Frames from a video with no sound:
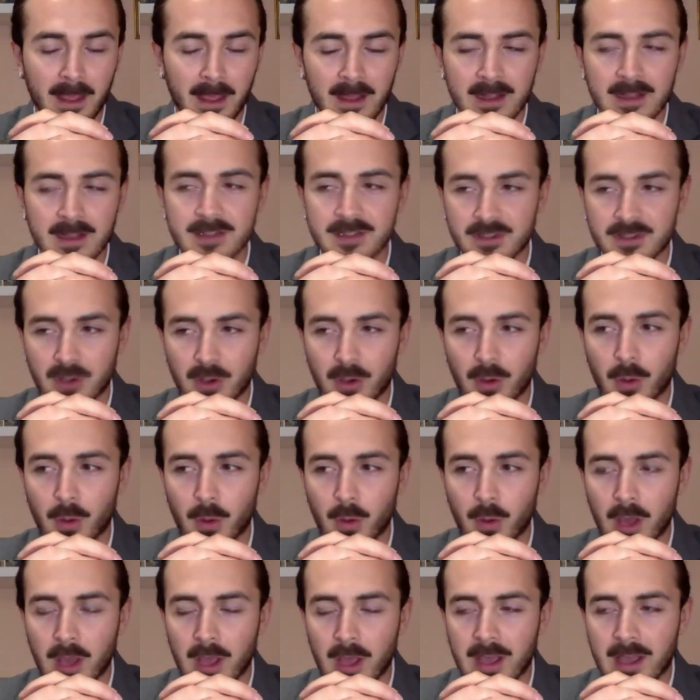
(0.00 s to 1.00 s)

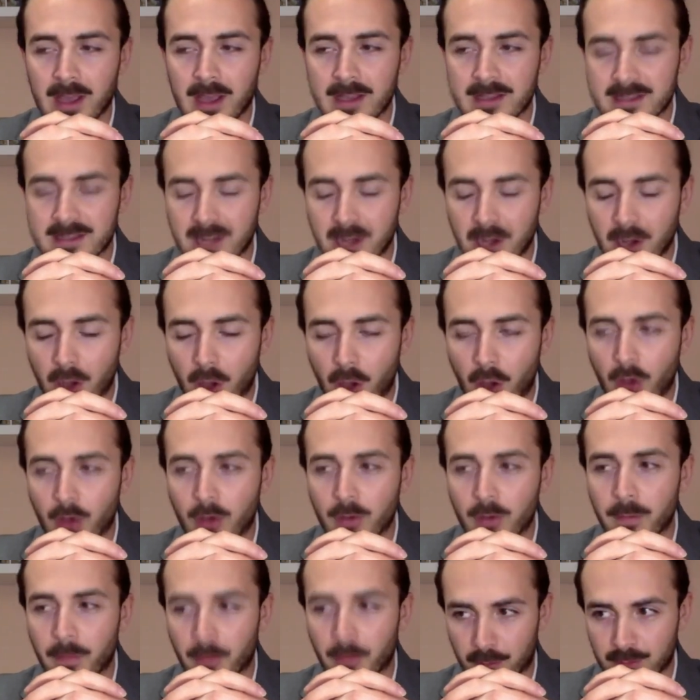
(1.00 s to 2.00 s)
So it's a
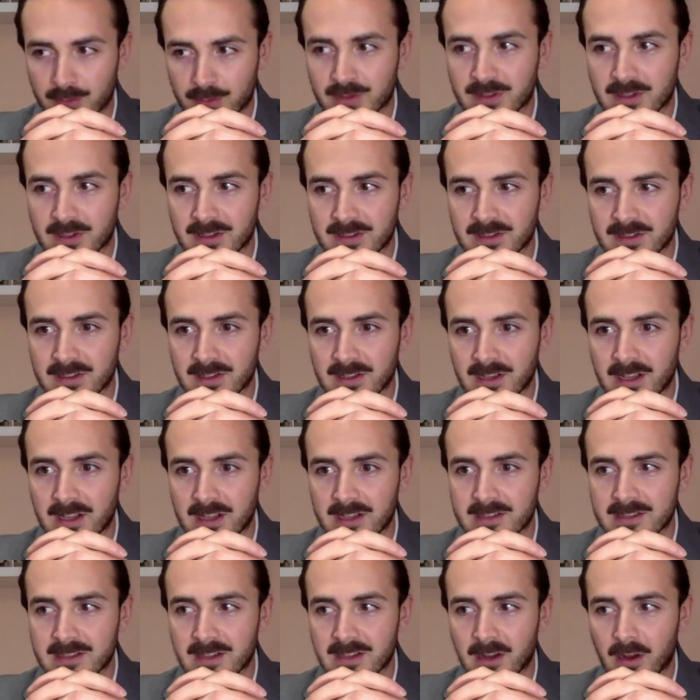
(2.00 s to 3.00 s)
long process.
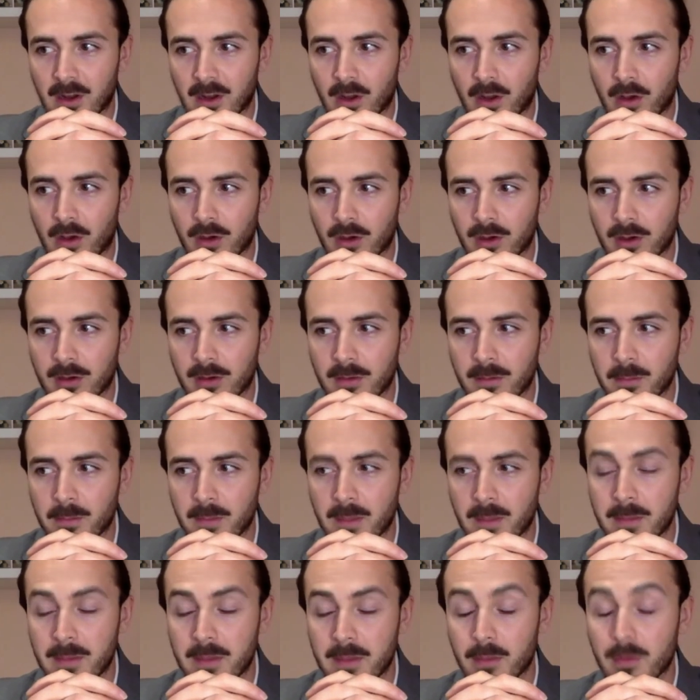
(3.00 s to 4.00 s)
It's a long,
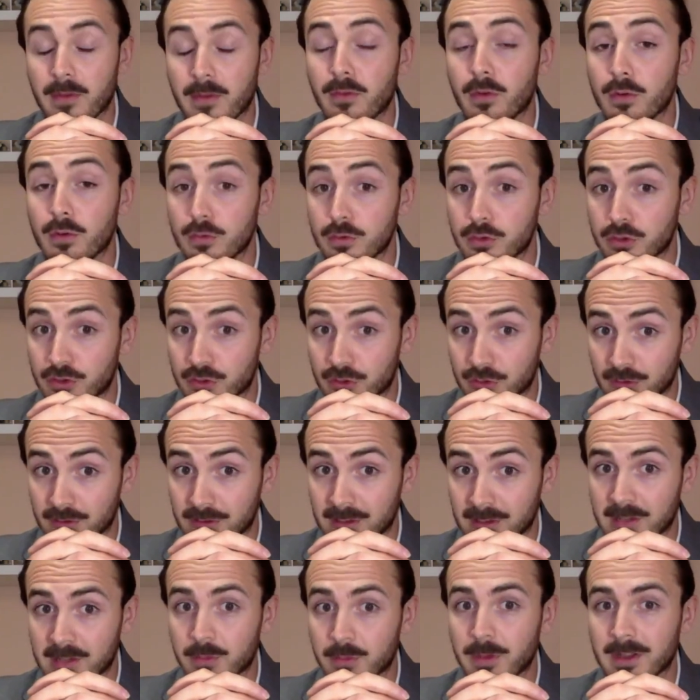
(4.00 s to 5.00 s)
maybe, revolution
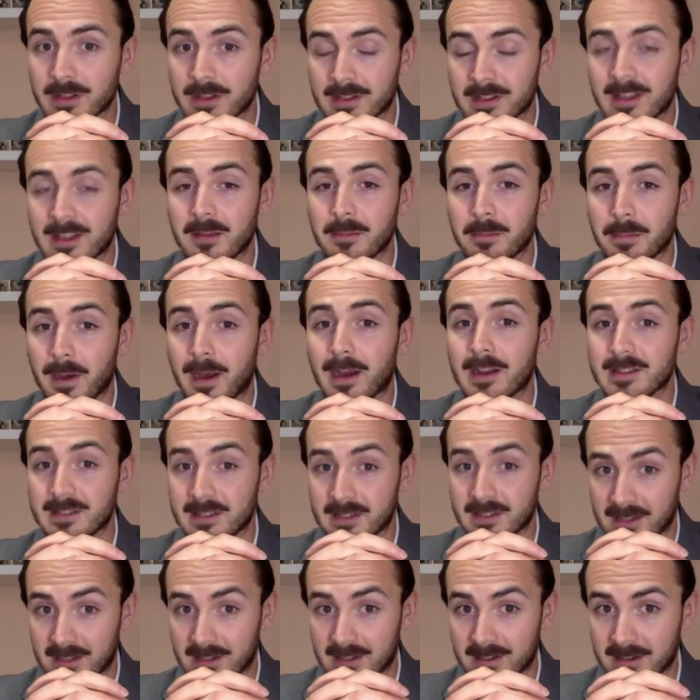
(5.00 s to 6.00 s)
that we are taking part
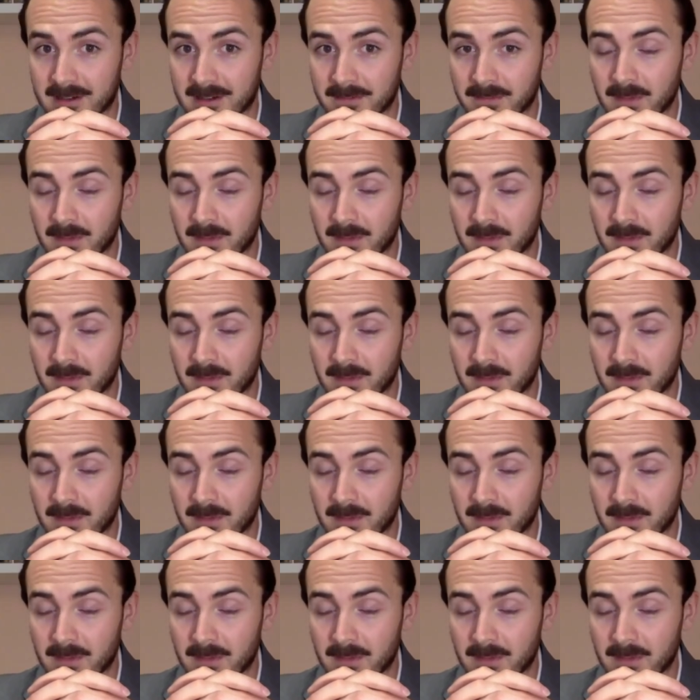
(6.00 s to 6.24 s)
in.